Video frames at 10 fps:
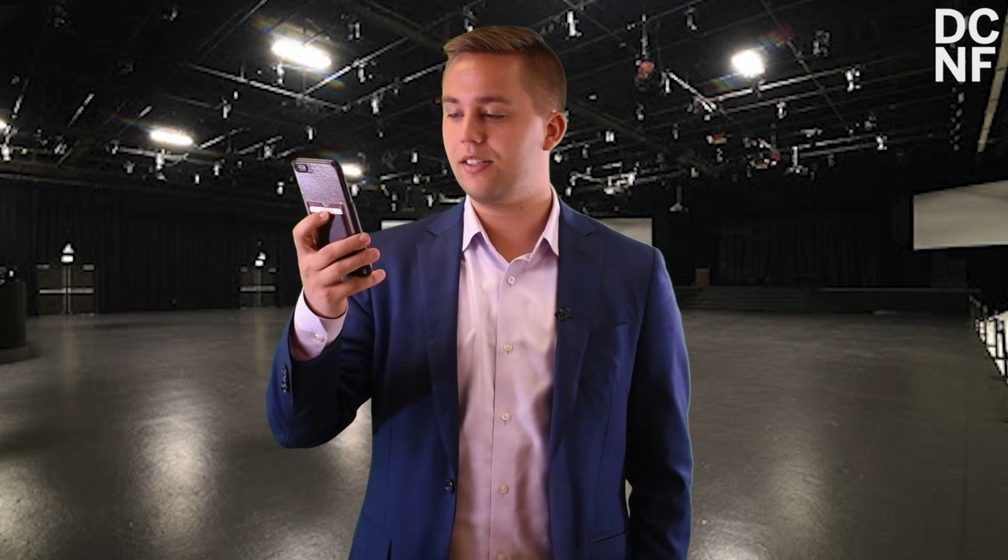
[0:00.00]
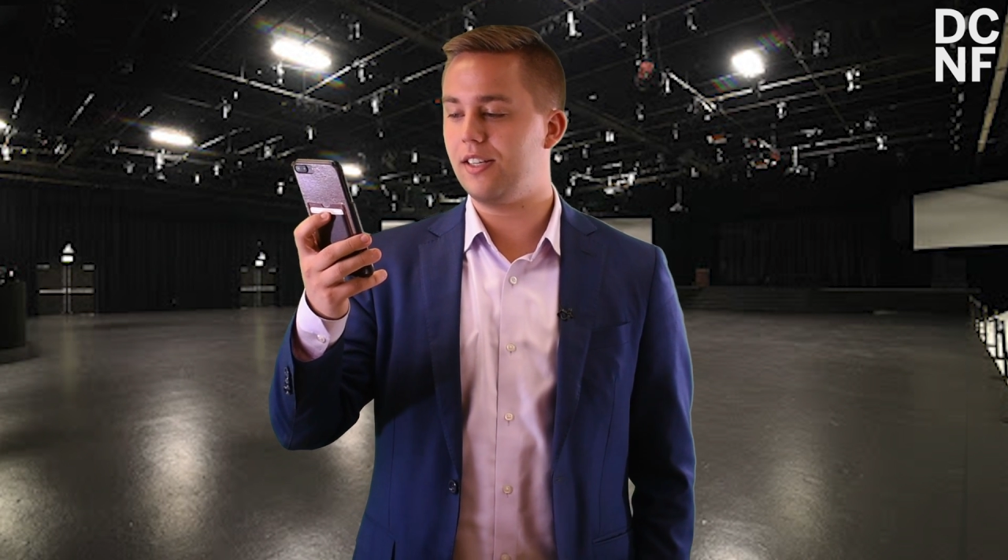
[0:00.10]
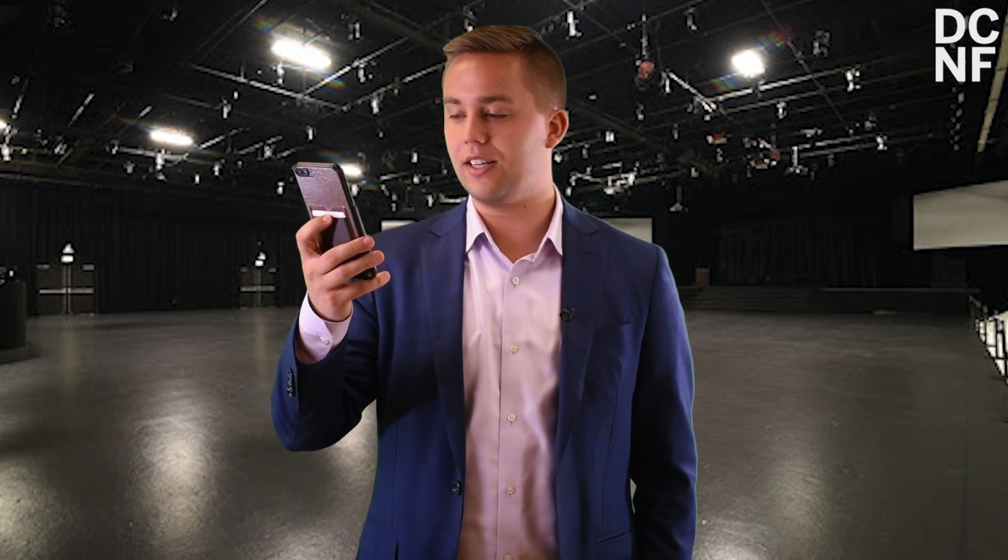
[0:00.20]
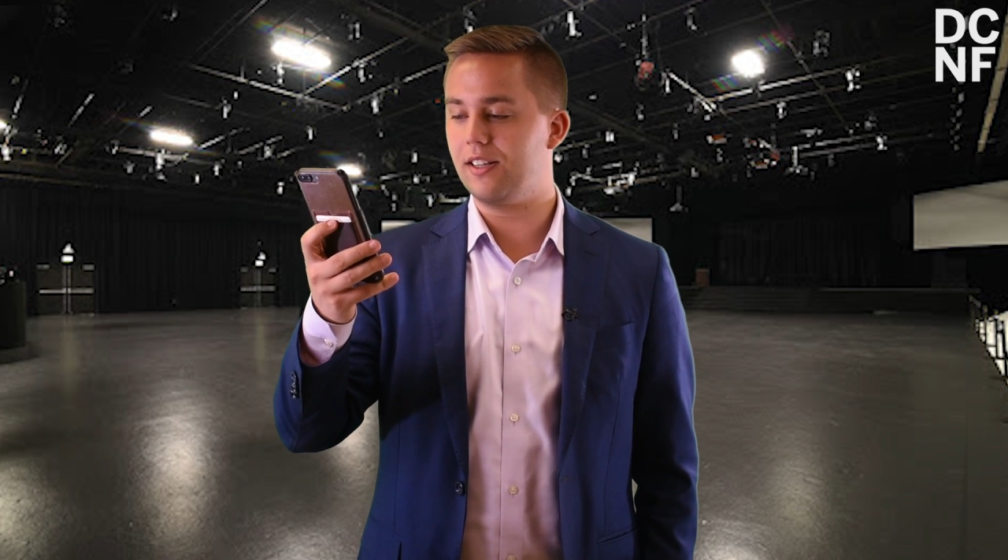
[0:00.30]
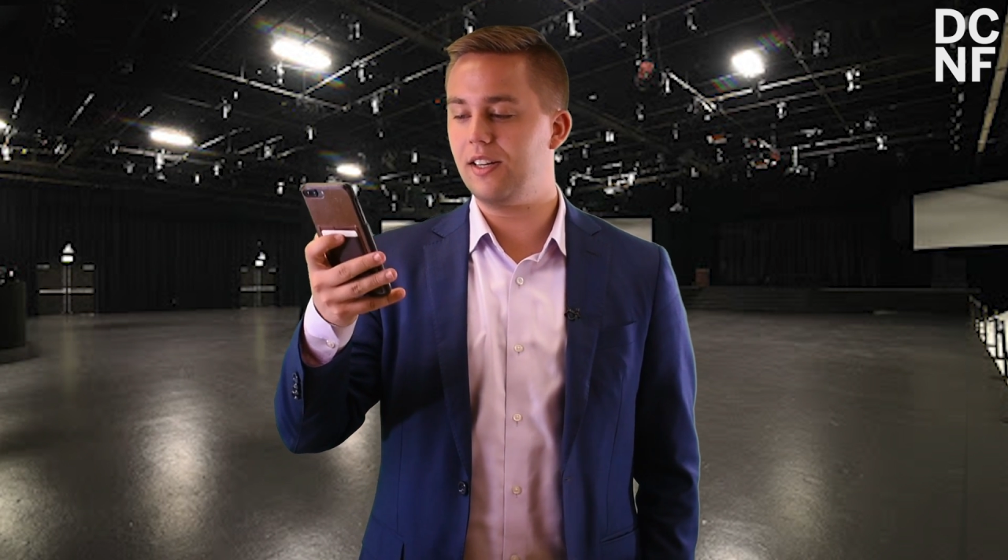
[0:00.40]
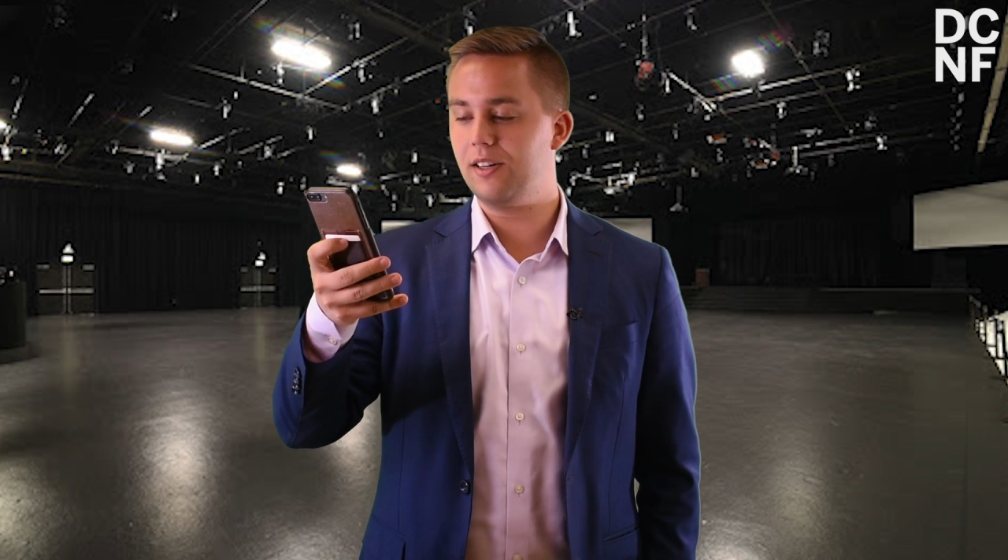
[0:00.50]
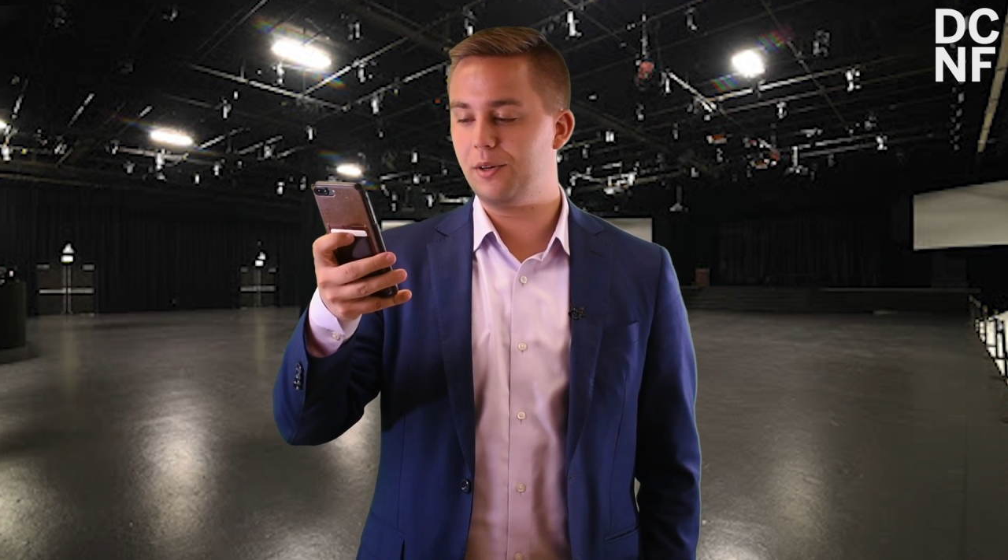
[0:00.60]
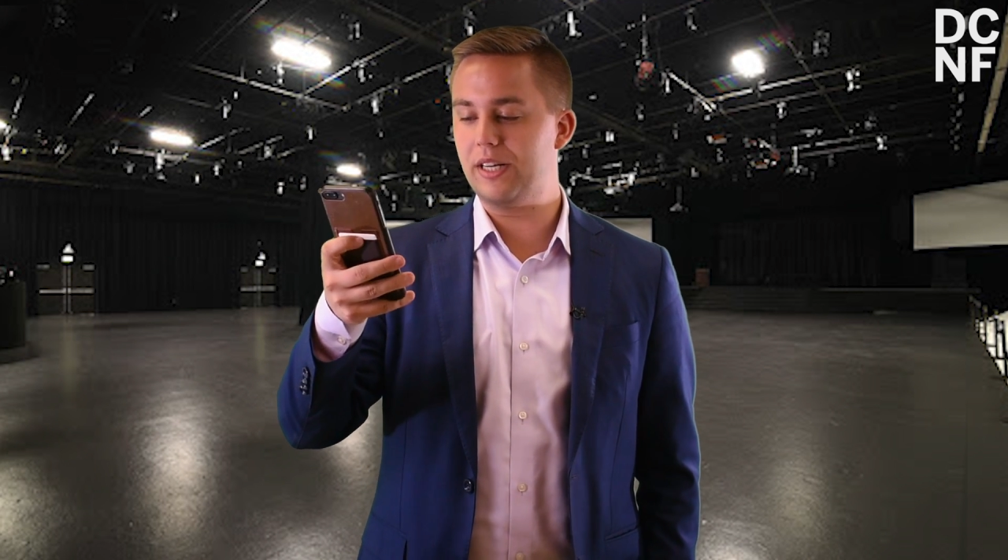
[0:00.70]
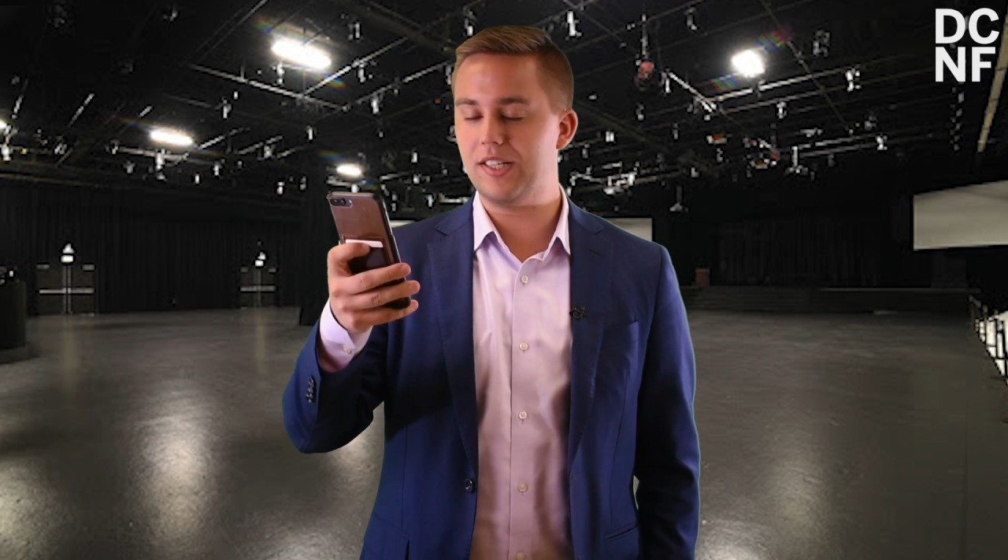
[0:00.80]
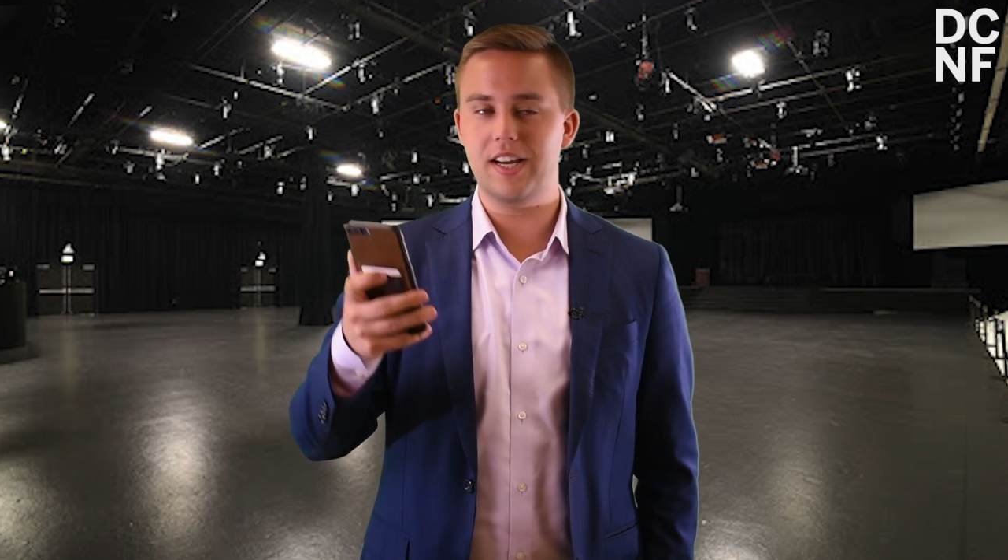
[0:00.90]
It's like little
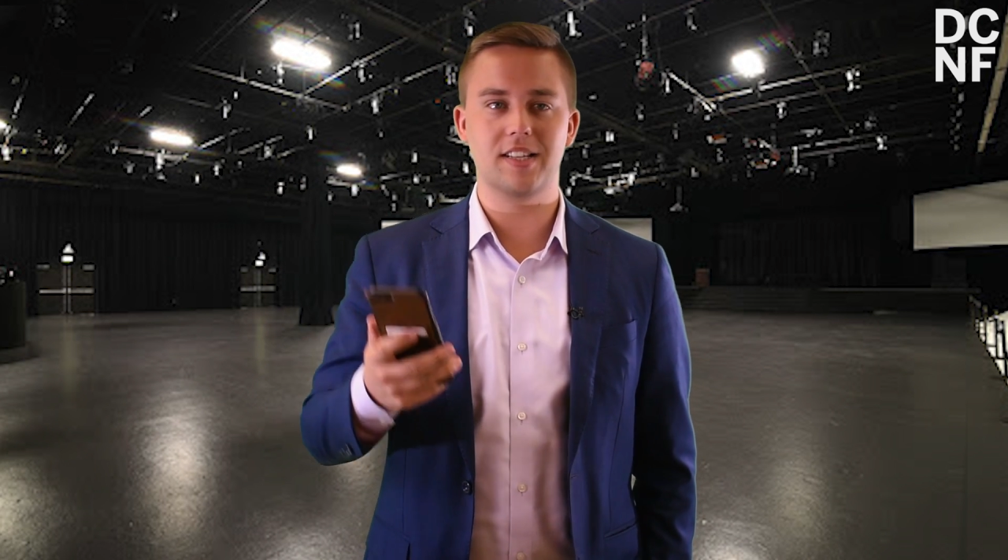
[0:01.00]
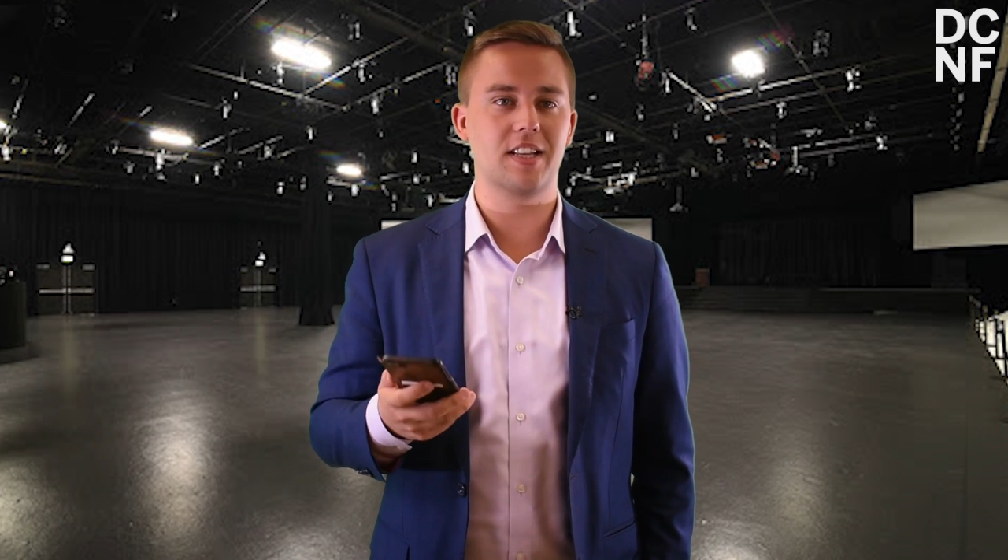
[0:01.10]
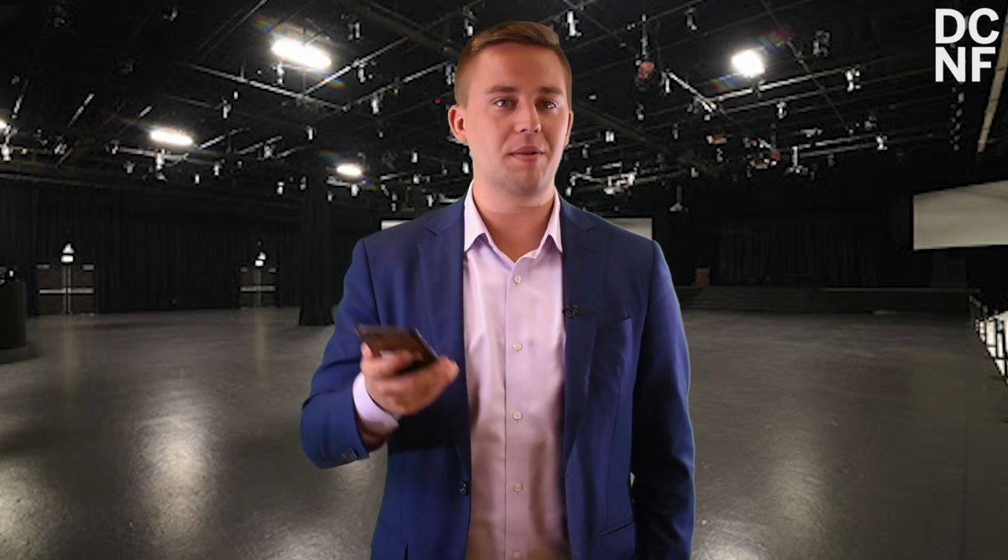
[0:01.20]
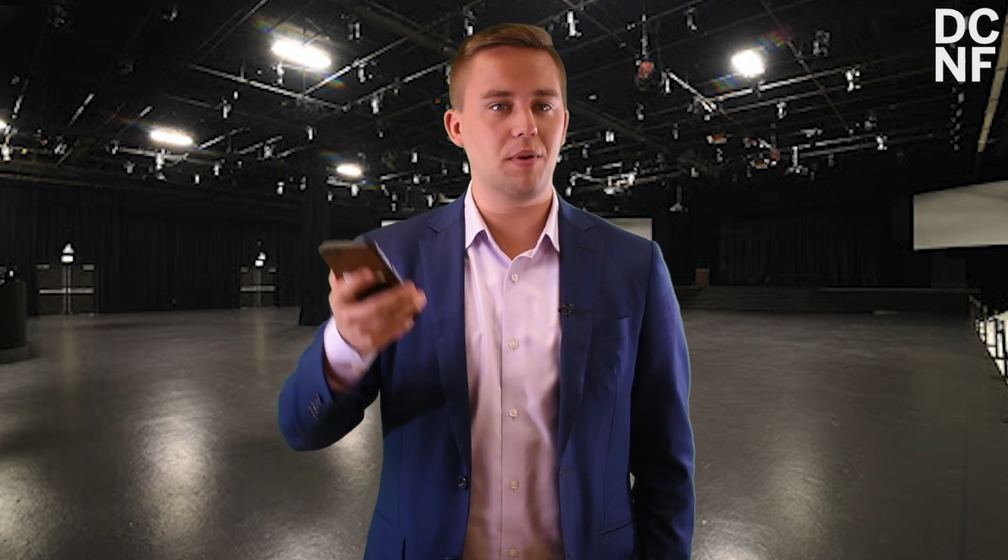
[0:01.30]
green snakes and they